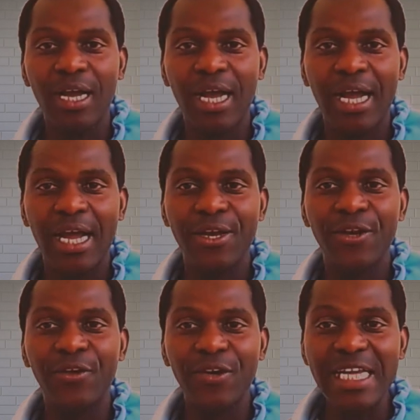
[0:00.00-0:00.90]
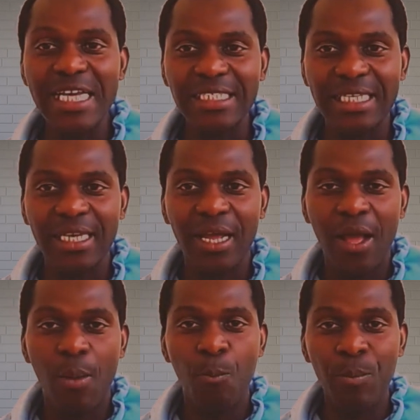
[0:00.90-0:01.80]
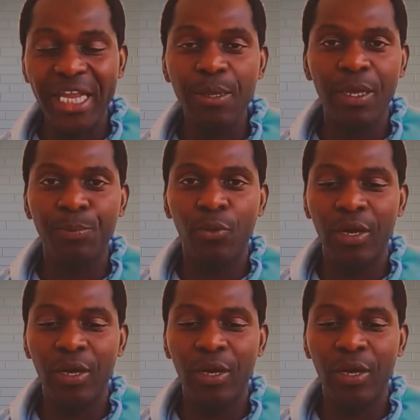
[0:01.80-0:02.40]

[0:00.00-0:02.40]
the reason many people,